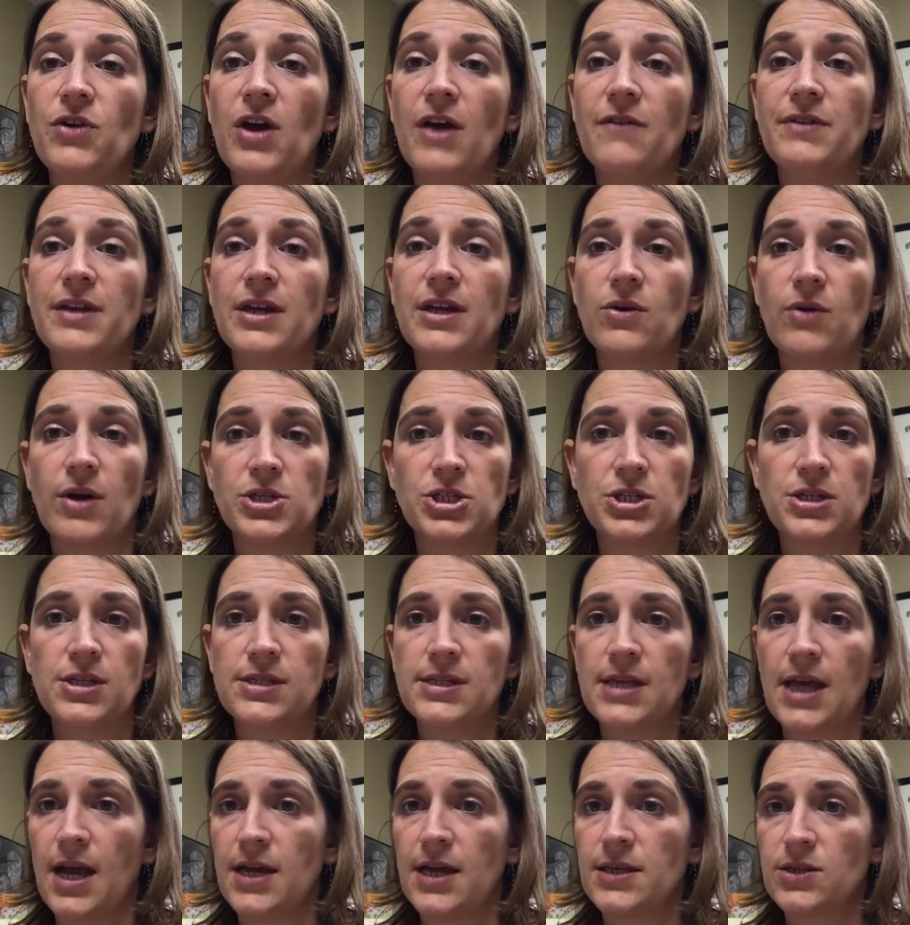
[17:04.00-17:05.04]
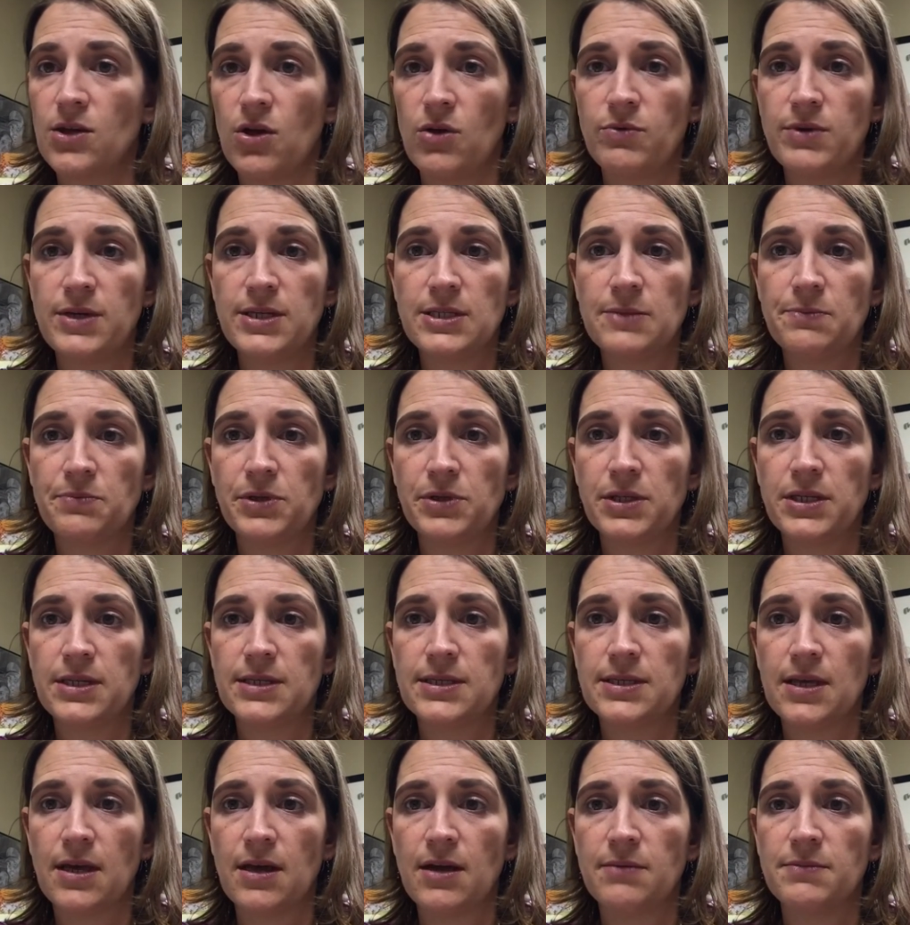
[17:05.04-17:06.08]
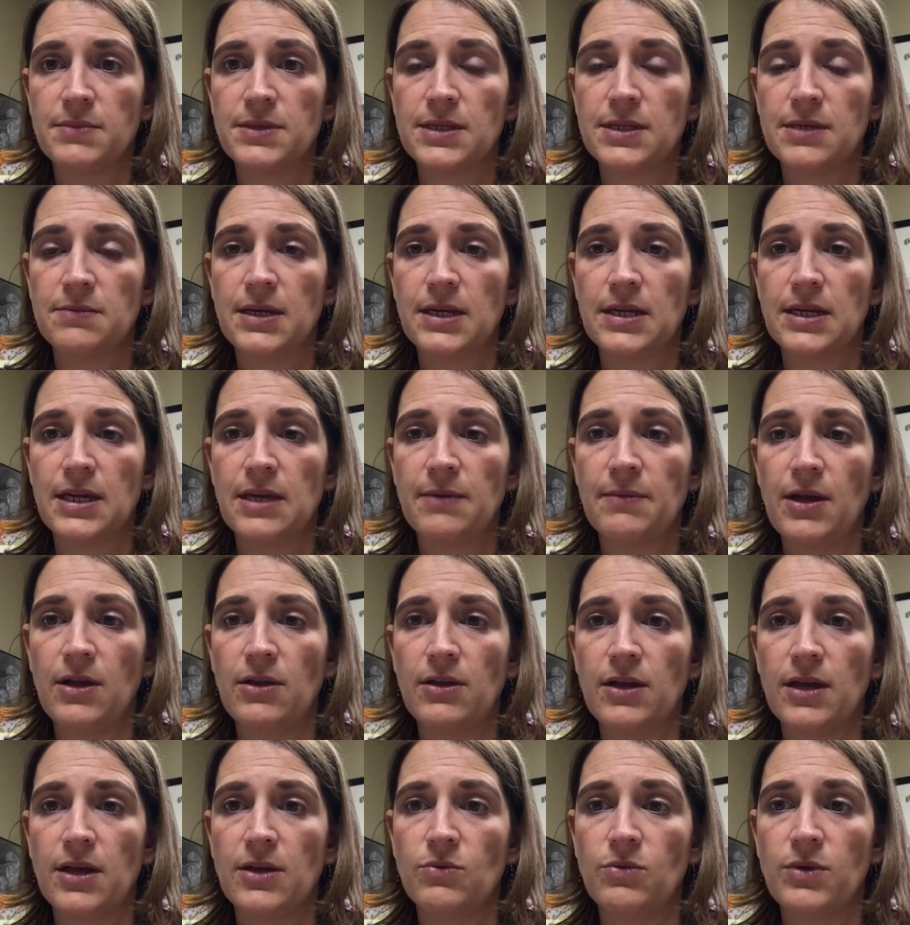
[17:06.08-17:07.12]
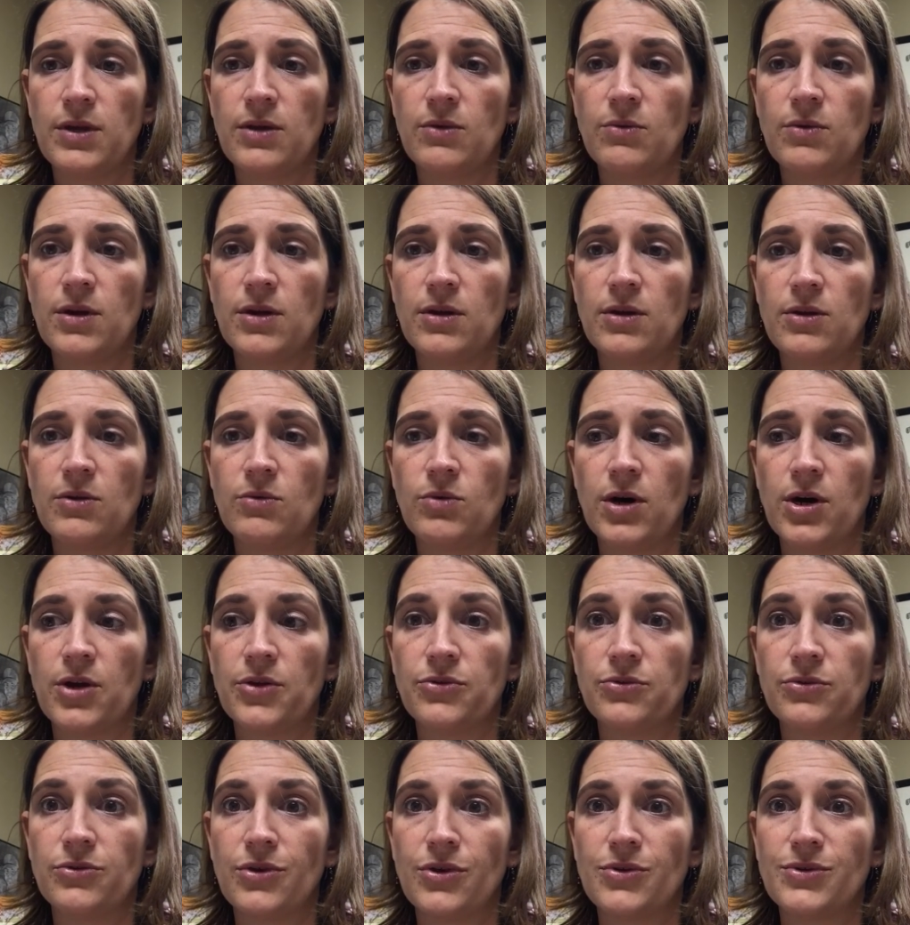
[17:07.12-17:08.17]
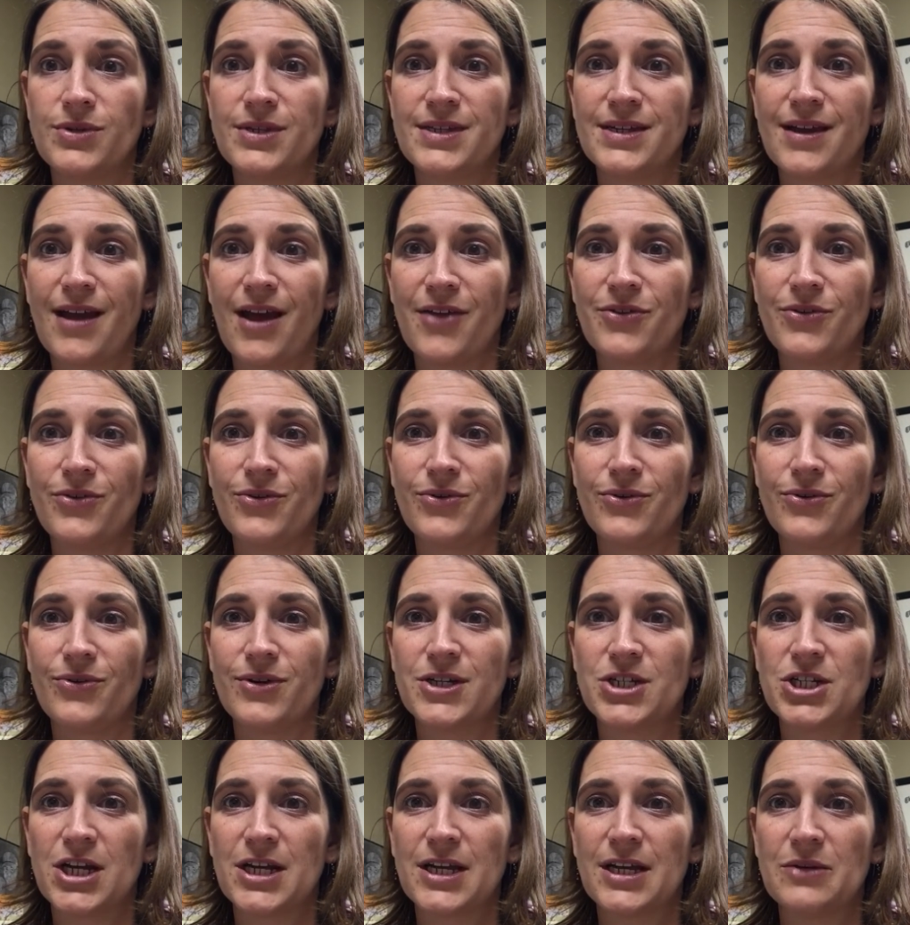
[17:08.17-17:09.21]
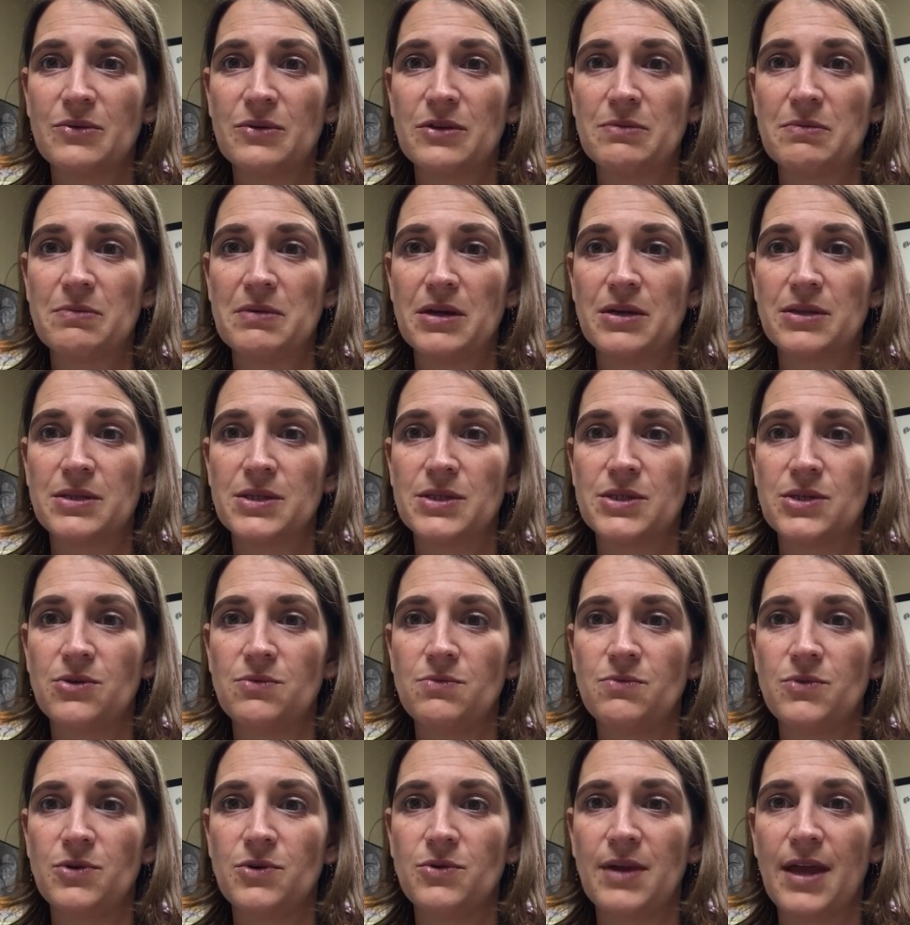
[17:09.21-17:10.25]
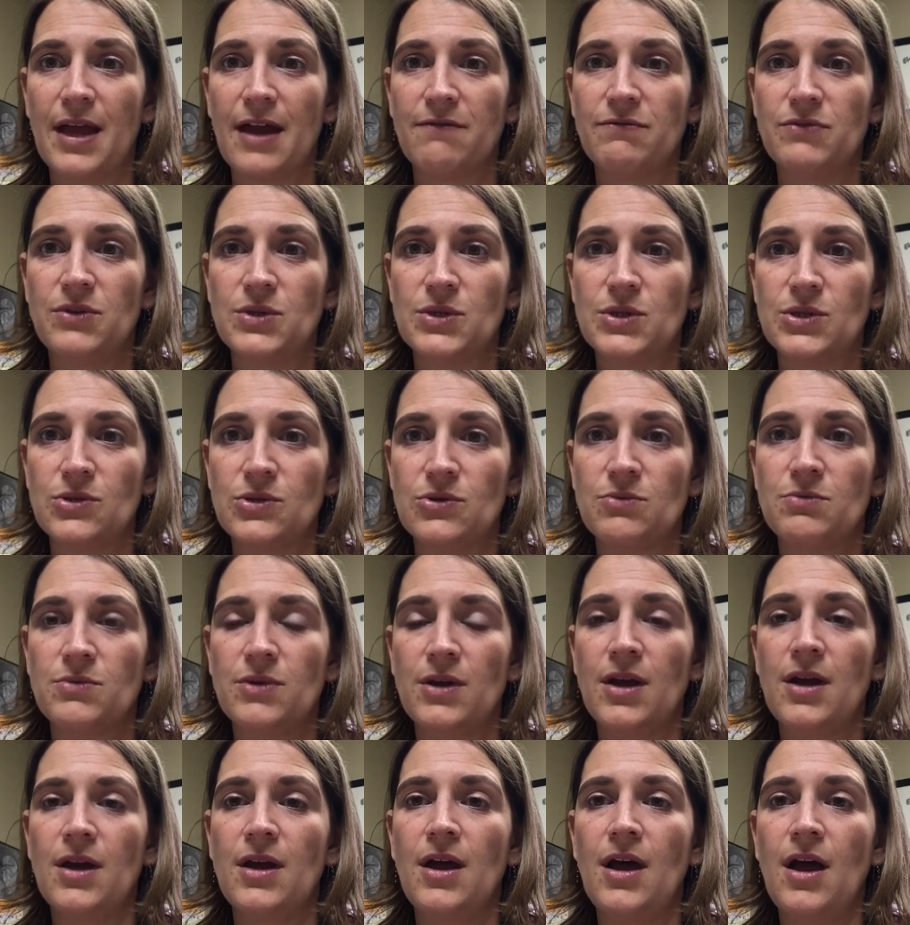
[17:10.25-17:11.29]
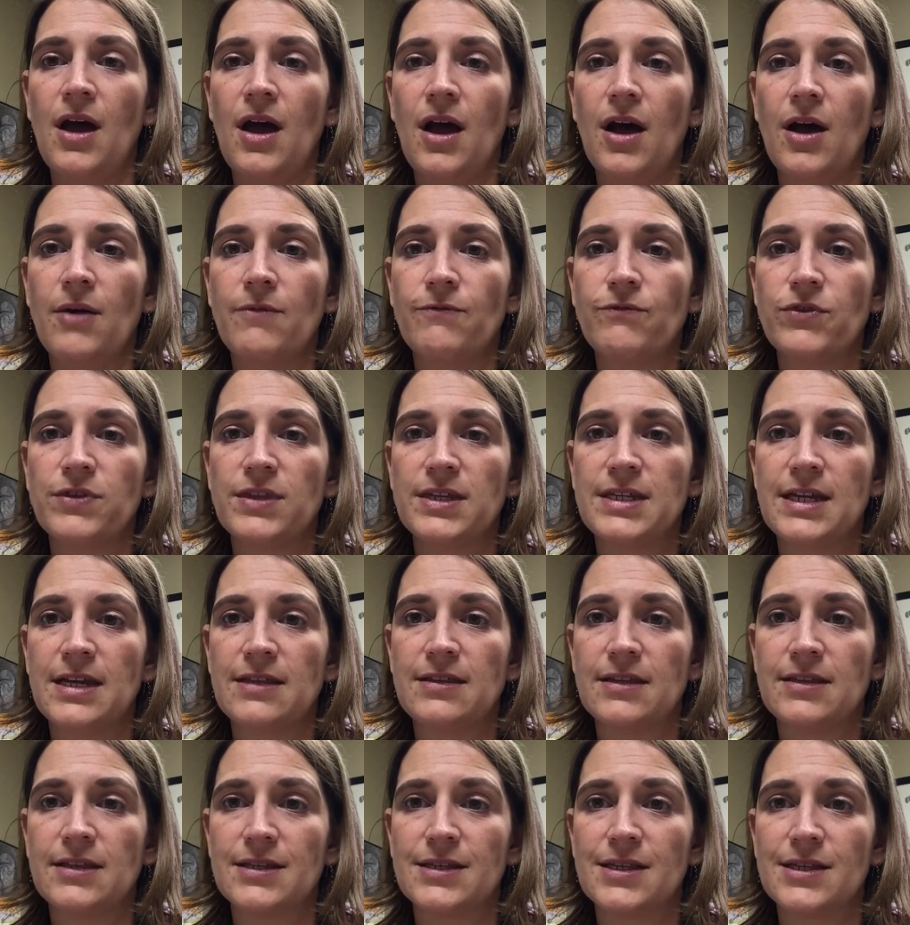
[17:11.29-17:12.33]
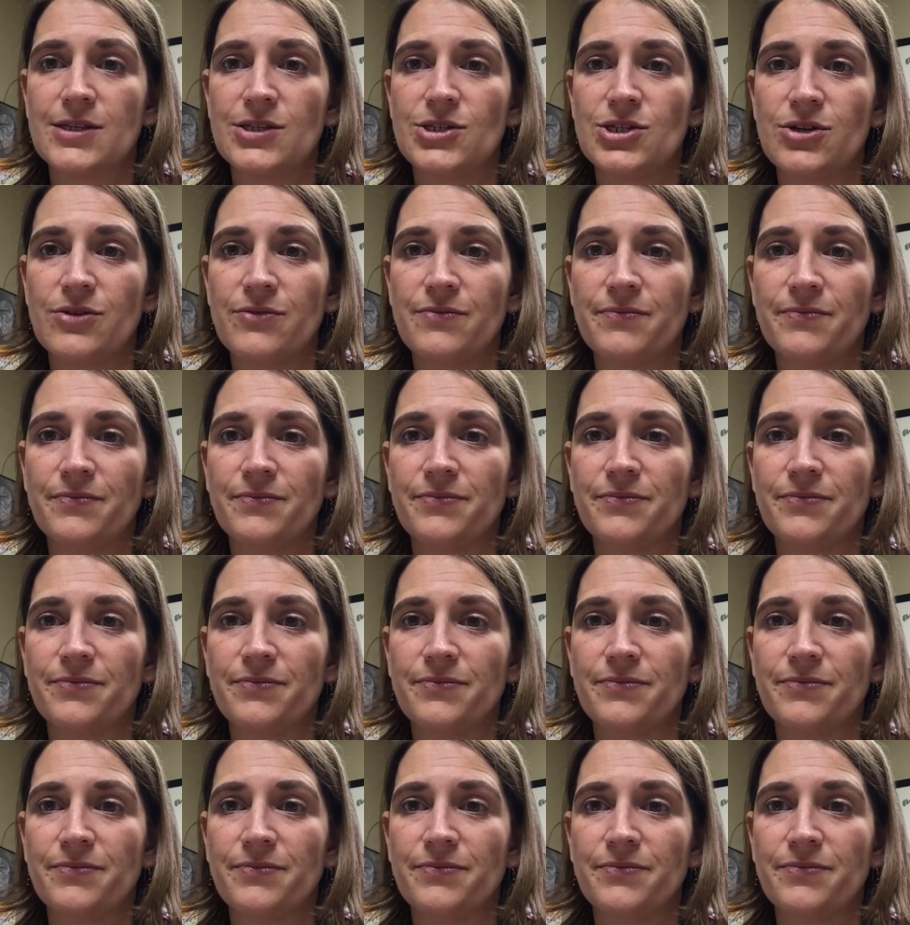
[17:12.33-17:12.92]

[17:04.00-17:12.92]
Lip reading: you have any questions, as always, please send me an email and we will work through those together, or check in with me on Zoom when we have the Zoom for the day that this is due.